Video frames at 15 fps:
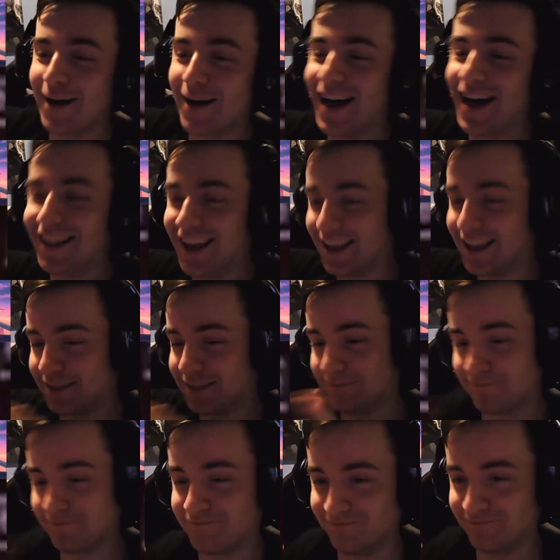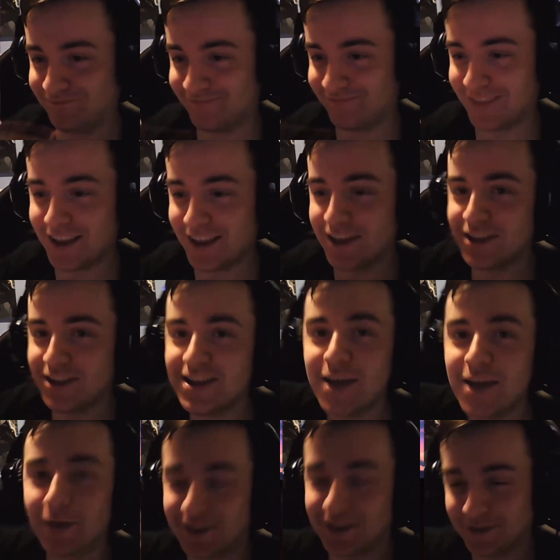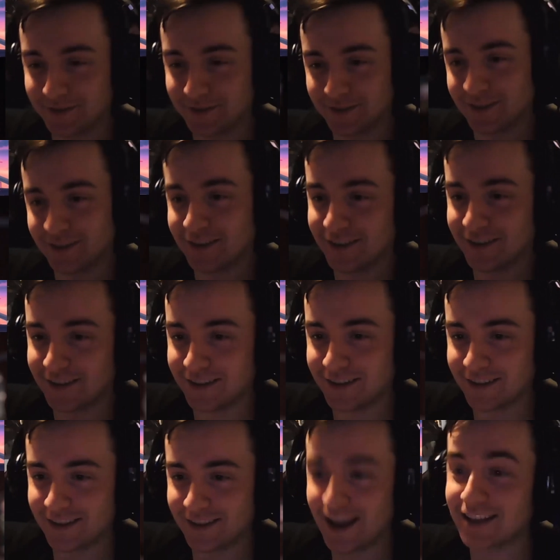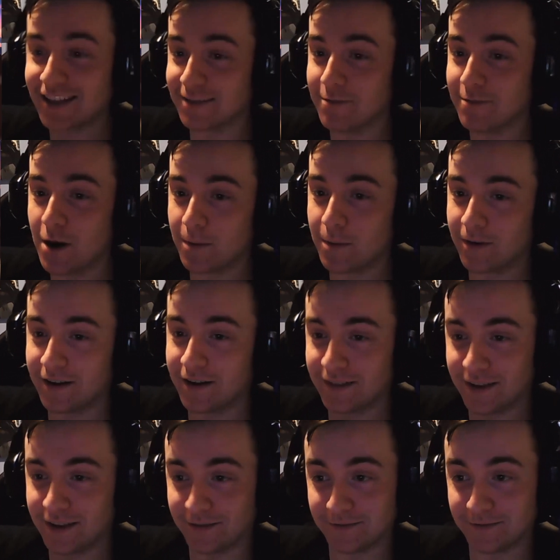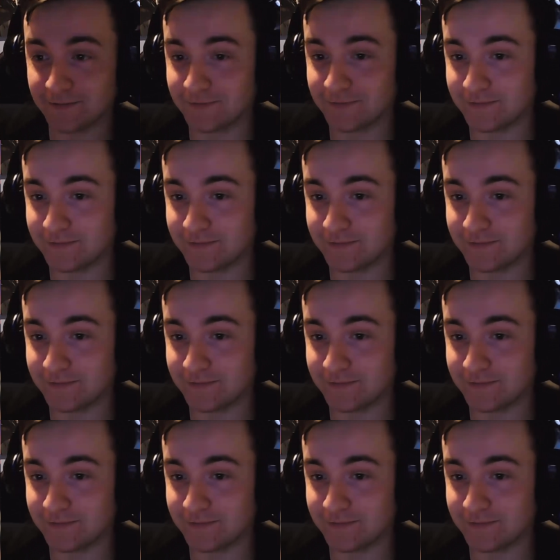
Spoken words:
Oh, hell yes. Knew it. That's a moment right there.